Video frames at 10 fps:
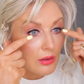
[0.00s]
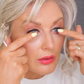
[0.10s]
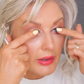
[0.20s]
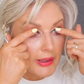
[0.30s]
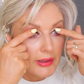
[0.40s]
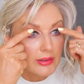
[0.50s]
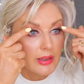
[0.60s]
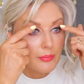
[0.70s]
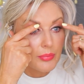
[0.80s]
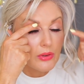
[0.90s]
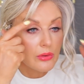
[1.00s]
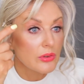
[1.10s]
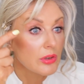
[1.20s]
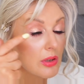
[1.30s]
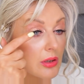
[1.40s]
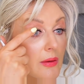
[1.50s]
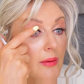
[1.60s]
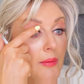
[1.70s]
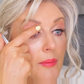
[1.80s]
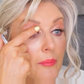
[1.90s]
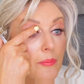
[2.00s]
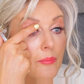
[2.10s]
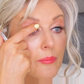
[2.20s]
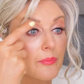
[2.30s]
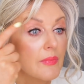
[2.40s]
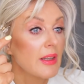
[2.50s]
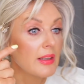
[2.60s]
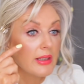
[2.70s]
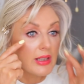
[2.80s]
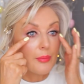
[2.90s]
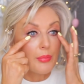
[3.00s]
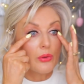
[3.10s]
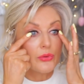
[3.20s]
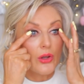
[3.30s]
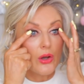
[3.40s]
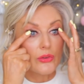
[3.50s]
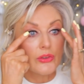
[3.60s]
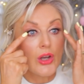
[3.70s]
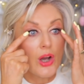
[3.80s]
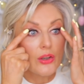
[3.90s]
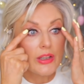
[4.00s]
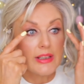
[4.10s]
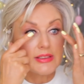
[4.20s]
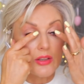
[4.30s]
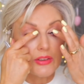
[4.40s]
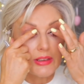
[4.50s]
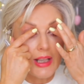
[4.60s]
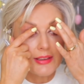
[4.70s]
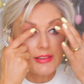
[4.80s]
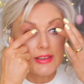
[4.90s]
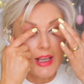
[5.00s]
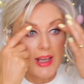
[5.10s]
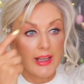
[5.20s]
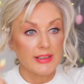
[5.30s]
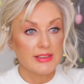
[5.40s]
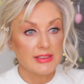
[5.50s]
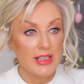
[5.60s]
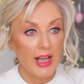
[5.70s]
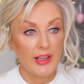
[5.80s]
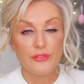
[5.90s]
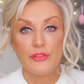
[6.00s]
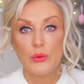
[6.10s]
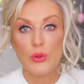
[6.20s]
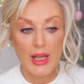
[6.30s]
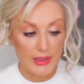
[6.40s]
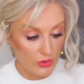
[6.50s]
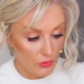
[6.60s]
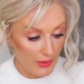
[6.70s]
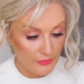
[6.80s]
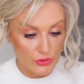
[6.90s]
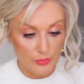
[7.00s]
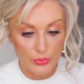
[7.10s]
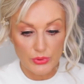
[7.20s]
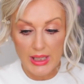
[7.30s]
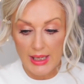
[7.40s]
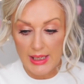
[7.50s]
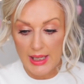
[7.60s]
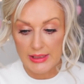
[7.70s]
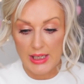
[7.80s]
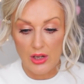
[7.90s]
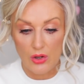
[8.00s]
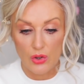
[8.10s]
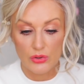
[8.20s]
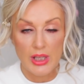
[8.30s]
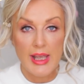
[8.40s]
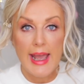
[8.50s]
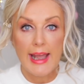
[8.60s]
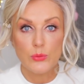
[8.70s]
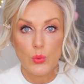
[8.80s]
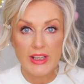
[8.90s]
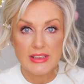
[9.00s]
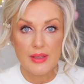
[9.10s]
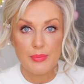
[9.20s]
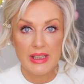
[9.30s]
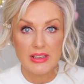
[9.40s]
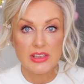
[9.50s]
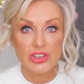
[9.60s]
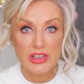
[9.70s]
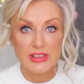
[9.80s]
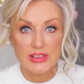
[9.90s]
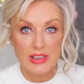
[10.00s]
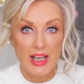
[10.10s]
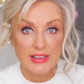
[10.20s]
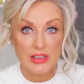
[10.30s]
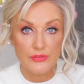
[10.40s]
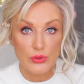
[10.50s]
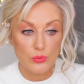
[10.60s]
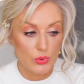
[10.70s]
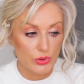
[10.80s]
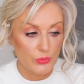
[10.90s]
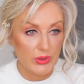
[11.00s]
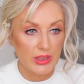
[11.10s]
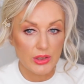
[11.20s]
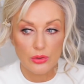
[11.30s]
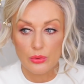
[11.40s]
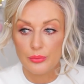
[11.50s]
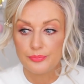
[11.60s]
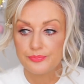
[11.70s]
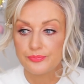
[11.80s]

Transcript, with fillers: okay they both they are both on okay so in that case i feel like you have to put that liner on and wait a bit just as if you would with the glue